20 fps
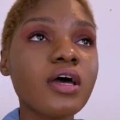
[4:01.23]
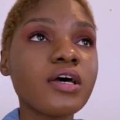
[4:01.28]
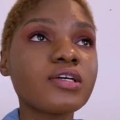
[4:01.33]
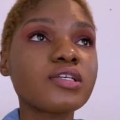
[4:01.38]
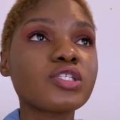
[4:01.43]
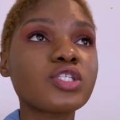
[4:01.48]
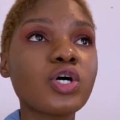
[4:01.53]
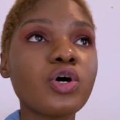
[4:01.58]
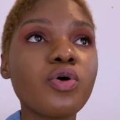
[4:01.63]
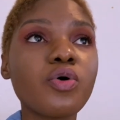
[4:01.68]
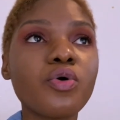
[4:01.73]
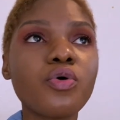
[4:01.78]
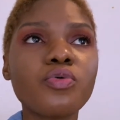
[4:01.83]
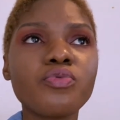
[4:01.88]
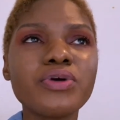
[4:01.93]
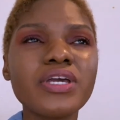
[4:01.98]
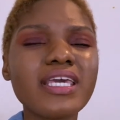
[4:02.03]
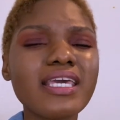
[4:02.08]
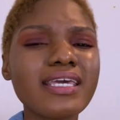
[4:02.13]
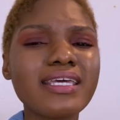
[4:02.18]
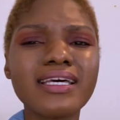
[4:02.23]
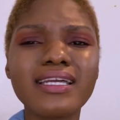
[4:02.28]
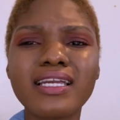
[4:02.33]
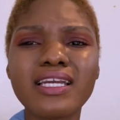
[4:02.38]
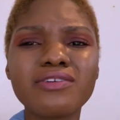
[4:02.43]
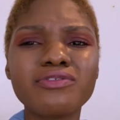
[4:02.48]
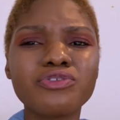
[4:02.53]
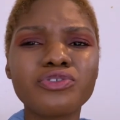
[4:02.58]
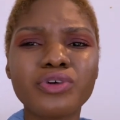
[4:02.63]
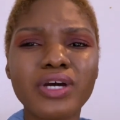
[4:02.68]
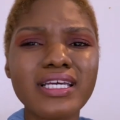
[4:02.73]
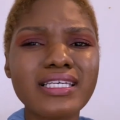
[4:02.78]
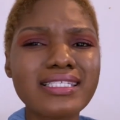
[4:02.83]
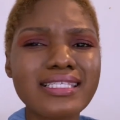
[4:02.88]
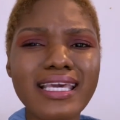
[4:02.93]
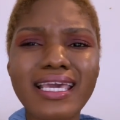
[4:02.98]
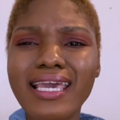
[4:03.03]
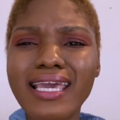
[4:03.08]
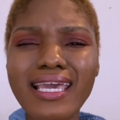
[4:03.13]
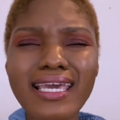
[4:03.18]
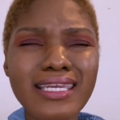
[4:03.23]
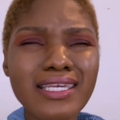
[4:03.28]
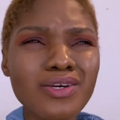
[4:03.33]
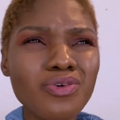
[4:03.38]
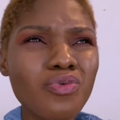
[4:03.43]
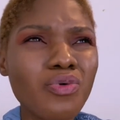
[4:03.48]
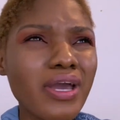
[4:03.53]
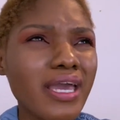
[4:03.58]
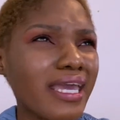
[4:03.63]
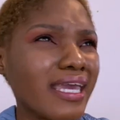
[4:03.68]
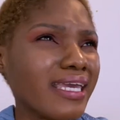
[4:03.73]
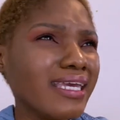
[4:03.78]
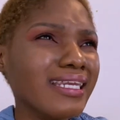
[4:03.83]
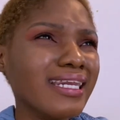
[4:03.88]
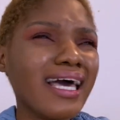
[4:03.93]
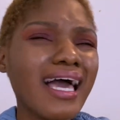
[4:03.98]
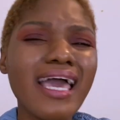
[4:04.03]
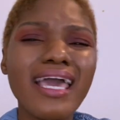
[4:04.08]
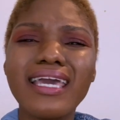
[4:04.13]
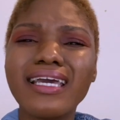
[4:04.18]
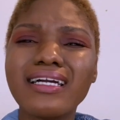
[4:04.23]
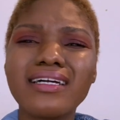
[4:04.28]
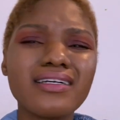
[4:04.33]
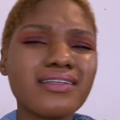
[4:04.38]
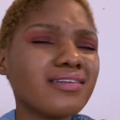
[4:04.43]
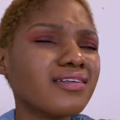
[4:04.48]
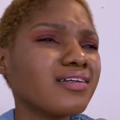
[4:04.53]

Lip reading: So we eat a lot of rice anyway. Like,